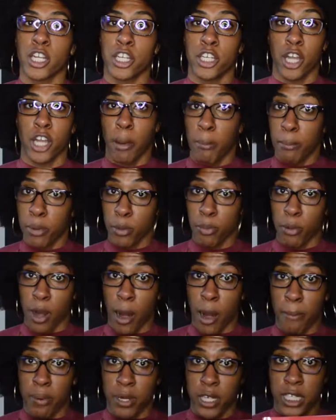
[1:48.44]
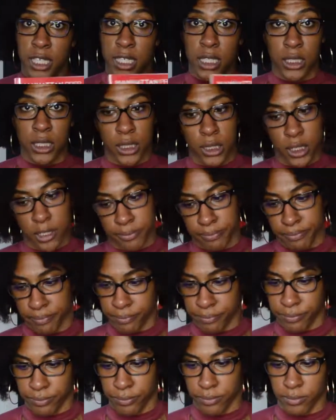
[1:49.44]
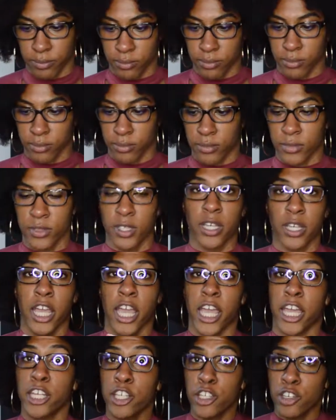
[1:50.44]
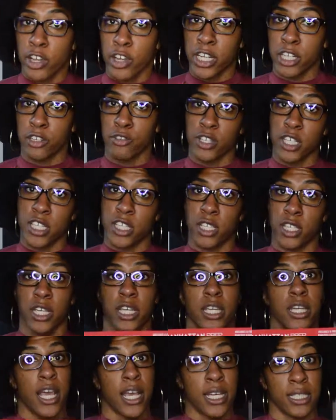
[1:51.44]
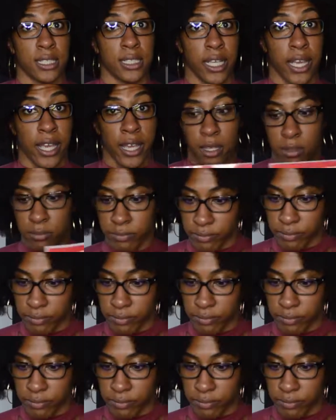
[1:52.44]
number properties, integrated reasoning and essay,